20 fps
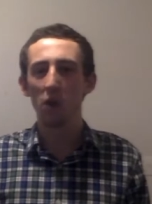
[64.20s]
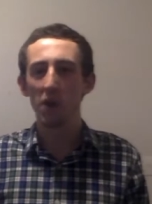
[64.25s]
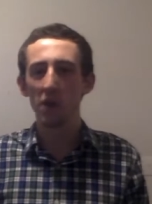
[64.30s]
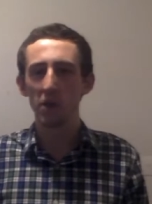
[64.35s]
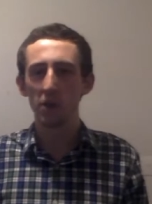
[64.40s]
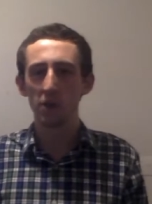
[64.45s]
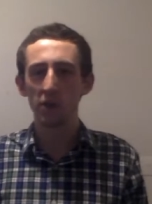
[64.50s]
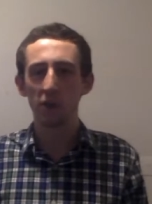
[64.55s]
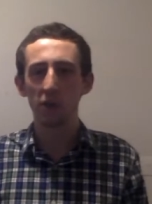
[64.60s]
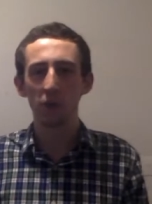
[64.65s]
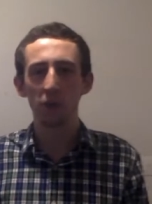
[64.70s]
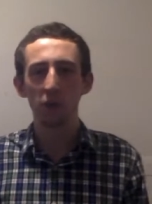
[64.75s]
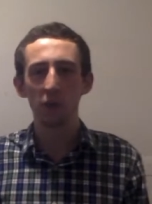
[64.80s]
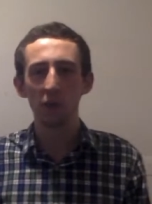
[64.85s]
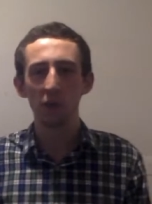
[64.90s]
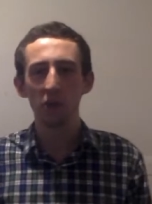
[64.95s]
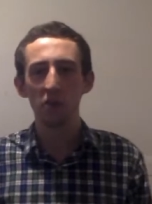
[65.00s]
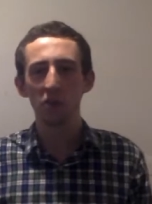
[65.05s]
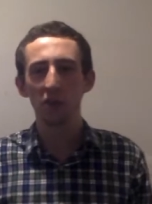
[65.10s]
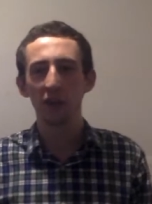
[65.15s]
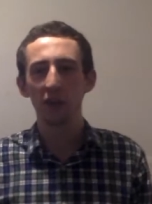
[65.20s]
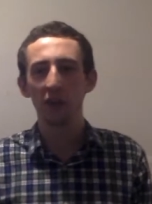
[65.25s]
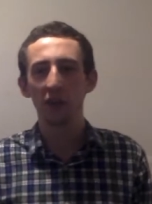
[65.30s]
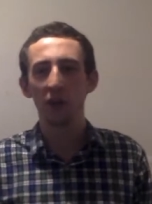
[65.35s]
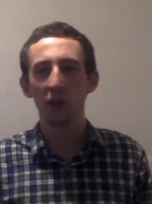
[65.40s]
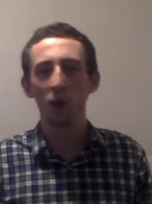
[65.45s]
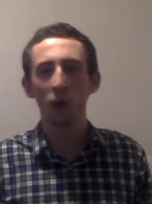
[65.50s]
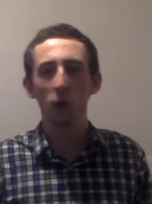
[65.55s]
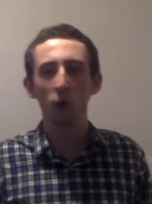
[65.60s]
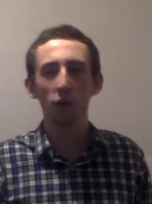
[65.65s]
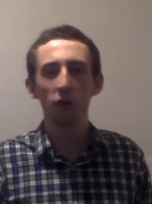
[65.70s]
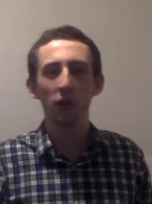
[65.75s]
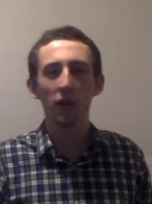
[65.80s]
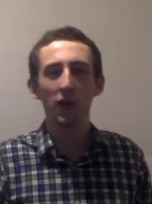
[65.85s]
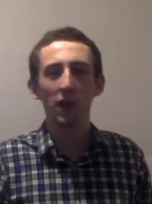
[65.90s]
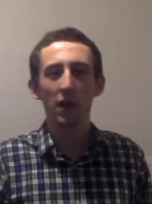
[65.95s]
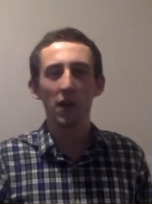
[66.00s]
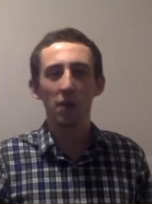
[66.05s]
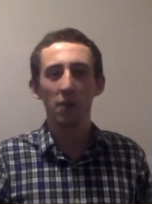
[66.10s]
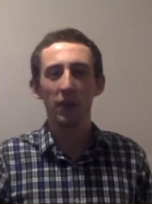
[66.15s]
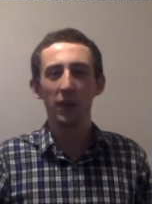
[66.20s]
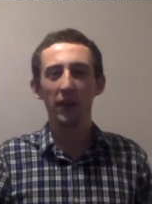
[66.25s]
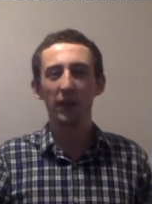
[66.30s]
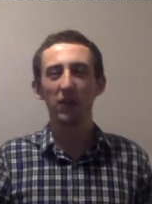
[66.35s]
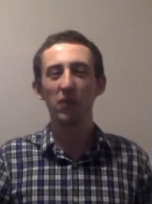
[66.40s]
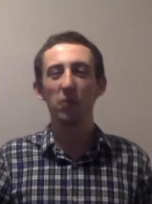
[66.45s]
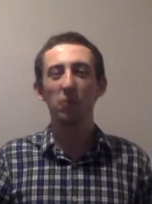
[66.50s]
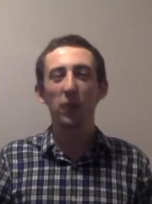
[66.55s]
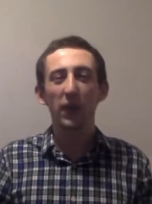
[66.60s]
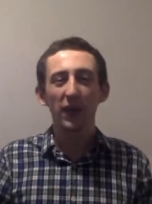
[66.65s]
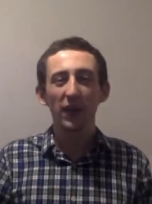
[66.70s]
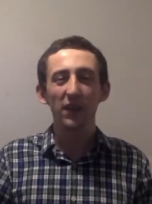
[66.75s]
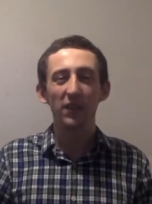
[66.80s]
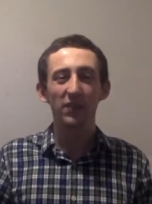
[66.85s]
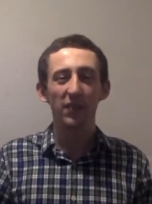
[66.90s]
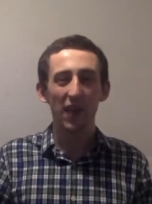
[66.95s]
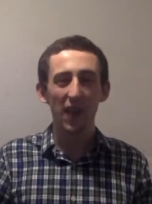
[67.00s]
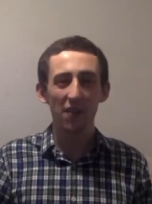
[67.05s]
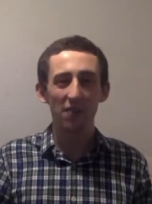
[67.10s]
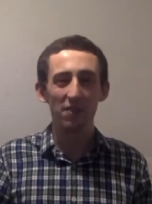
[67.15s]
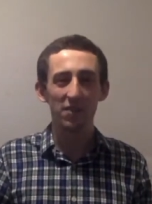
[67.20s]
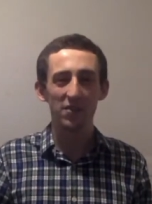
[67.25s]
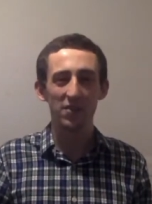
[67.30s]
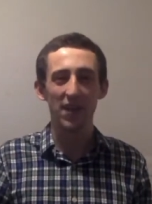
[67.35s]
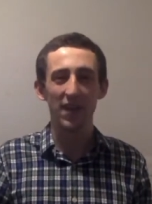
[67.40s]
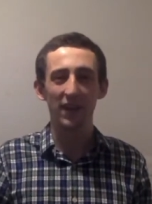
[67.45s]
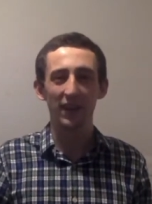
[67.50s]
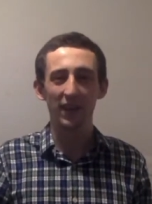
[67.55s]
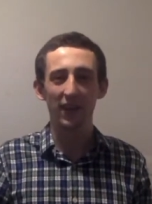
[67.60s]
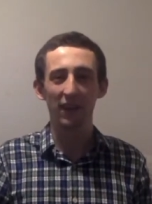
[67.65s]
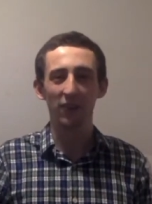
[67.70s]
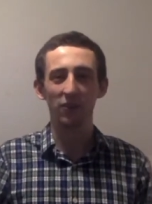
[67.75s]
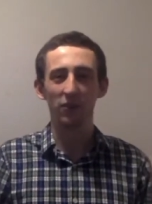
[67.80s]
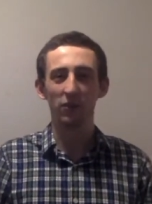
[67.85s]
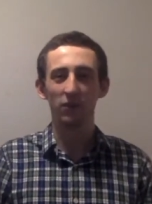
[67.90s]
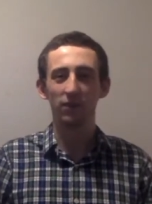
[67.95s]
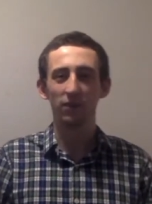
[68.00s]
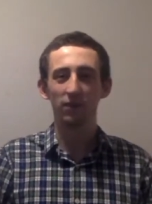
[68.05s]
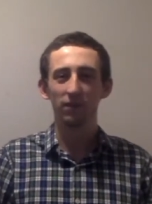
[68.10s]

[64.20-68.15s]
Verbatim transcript: wait to be on the beach digging holes, making the biggest ever sandcastle.